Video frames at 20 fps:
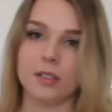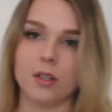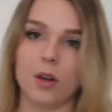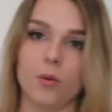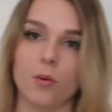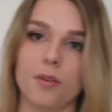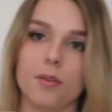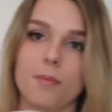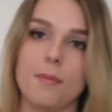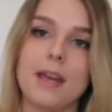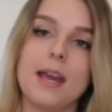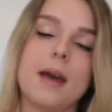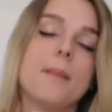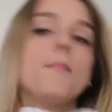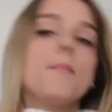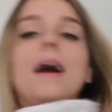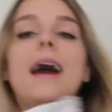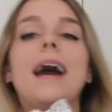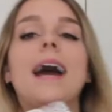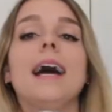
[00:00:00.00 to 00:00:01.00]
along with me a
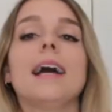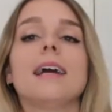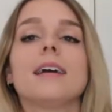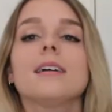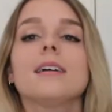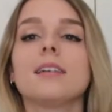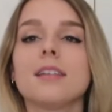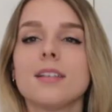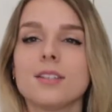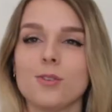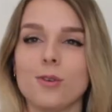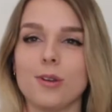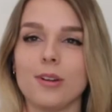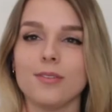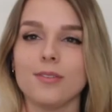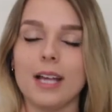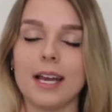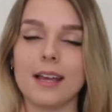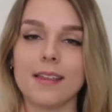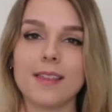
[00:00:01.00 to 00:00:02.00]
bag sort
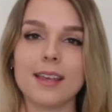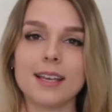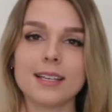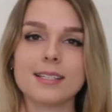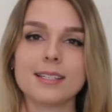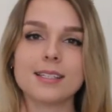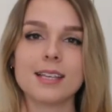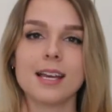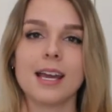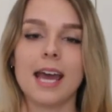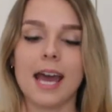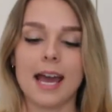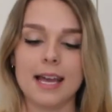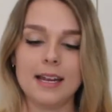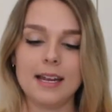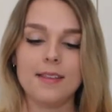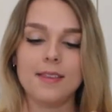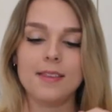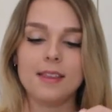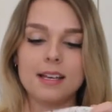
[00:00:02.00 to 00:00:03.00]
of like this, and
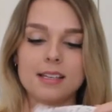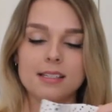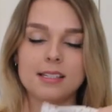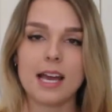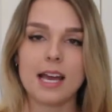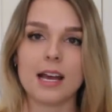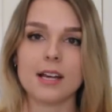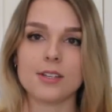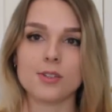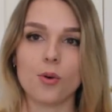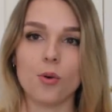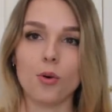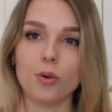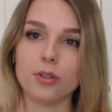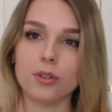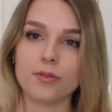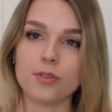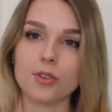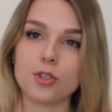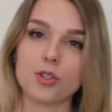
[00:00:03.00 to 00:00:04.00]
in this has
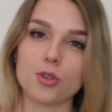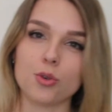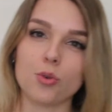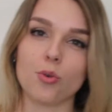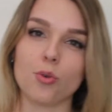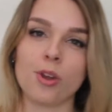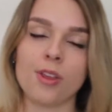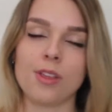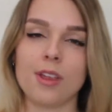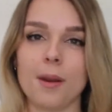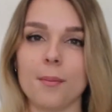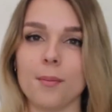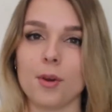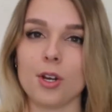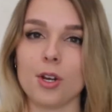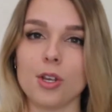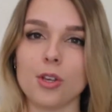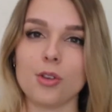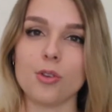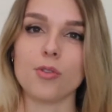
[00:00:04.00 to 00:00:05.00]
all of the jewelry that I'm
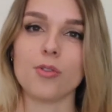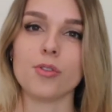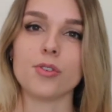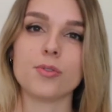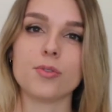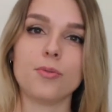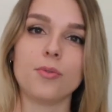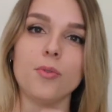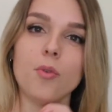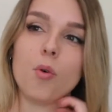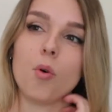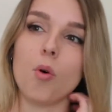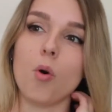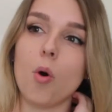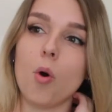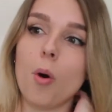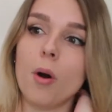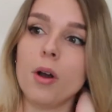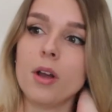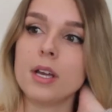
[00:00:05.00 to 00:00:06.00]
going to use
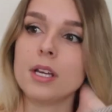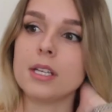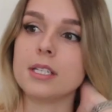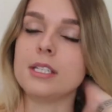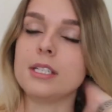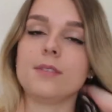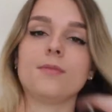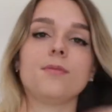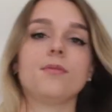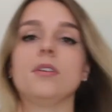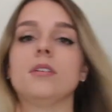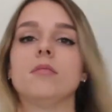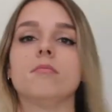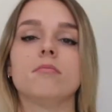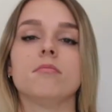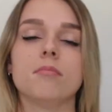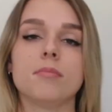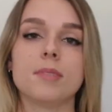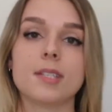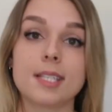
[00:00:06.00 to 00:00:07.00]
for
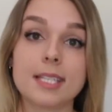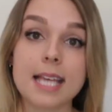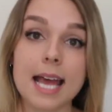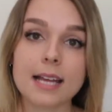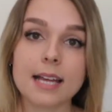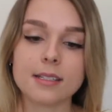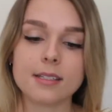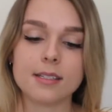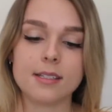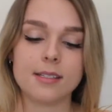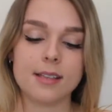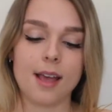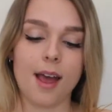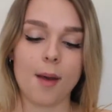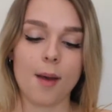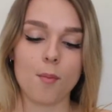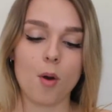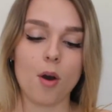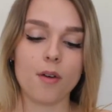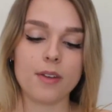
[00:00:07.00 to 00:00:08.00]
different sets.
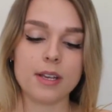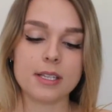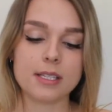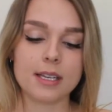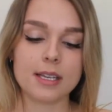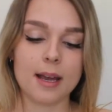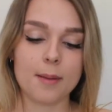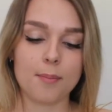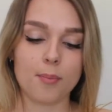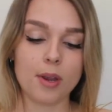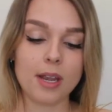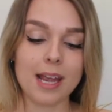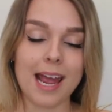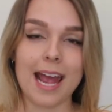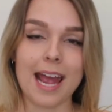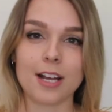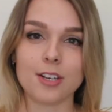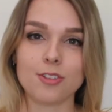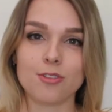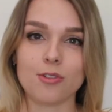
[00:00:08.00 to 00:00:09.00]
Obviously I bring
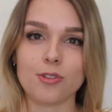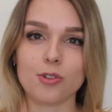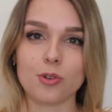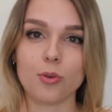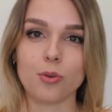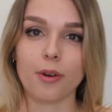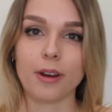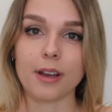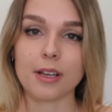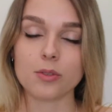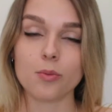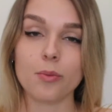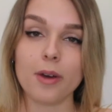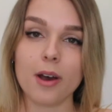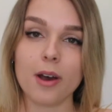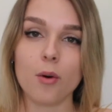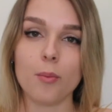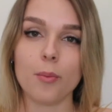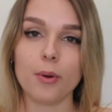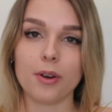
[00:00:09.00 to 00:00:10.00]
extra jewelry as
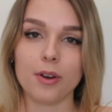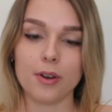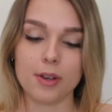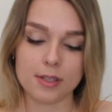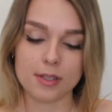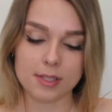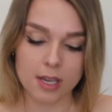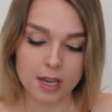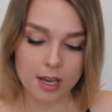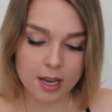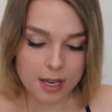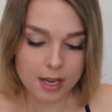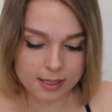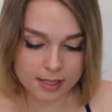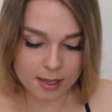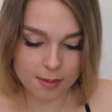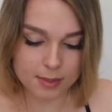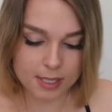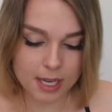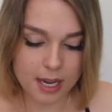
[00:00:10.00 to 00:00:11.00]
well because
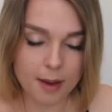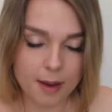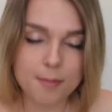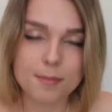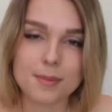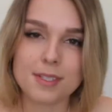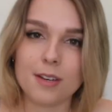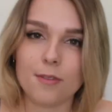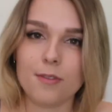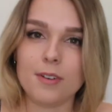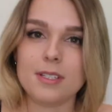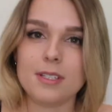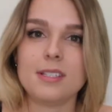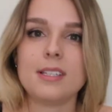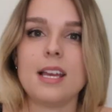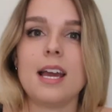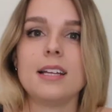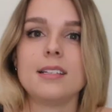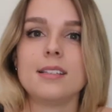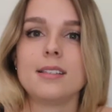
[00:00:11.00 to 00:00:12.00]
sometimes different
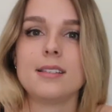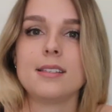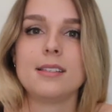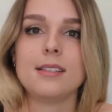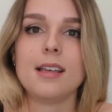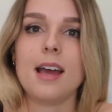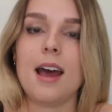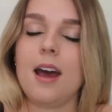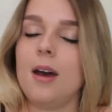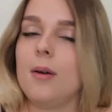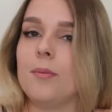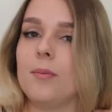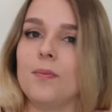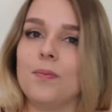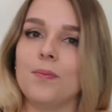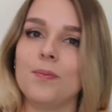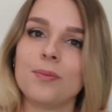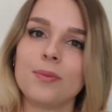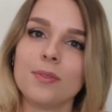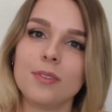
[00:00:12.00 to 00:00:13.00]
sets,
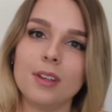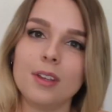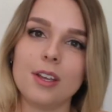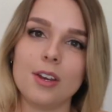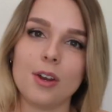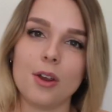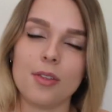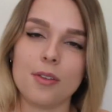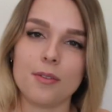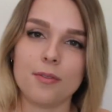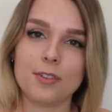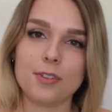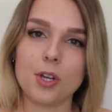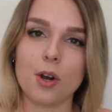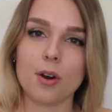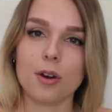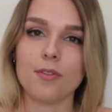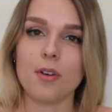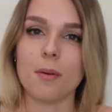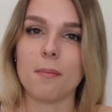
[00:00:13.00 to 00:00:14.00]
you know, the
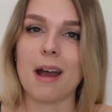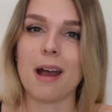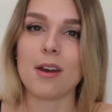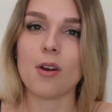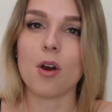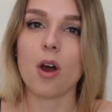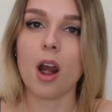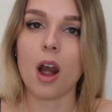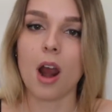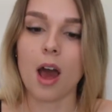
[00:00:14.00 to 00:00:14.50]
photographer might not